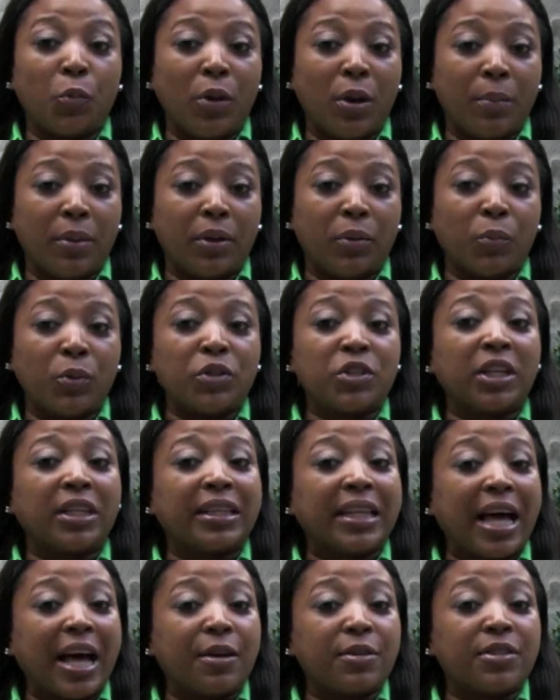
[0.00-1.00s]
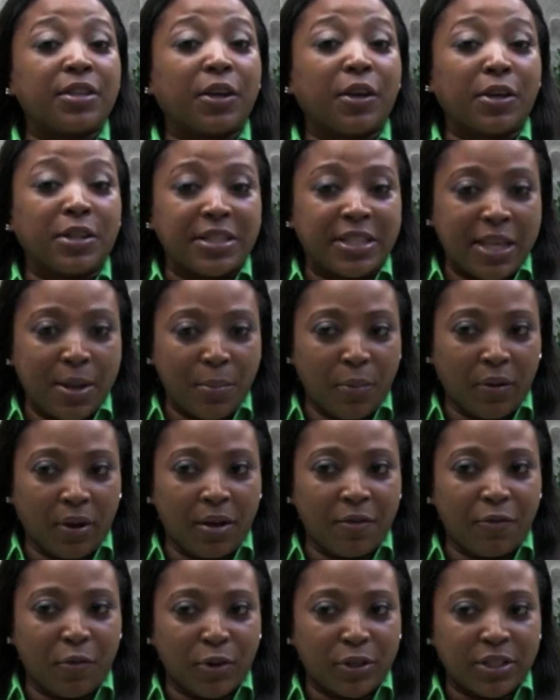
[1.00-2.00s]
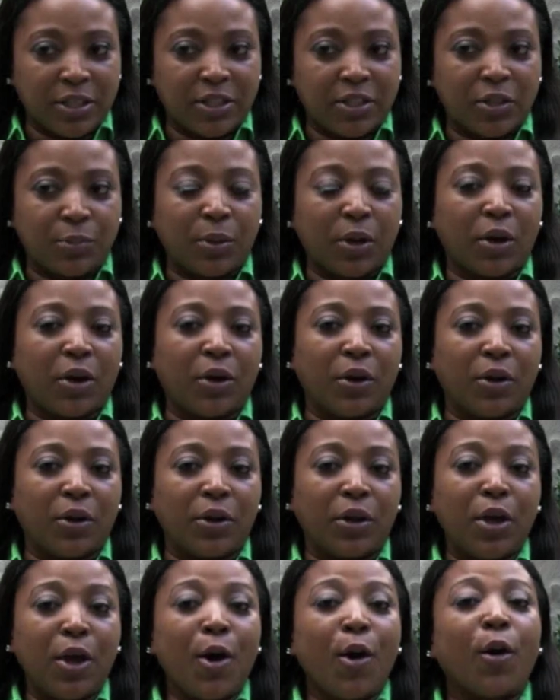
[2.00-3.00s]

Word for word: women which allows their contemporary voices to be heard